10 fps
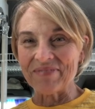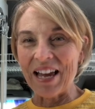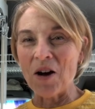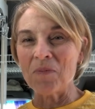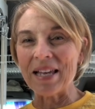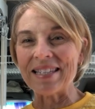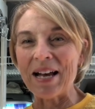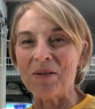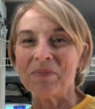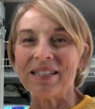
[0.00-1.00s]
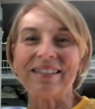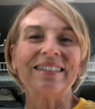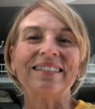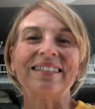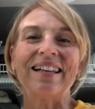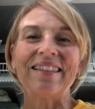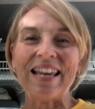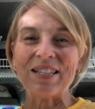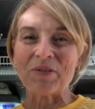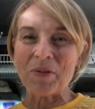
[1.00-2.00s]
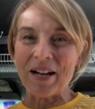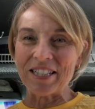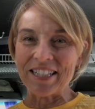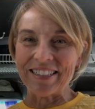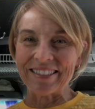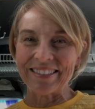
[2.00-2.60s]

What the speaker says: I hope that's helped. Thanks for watching.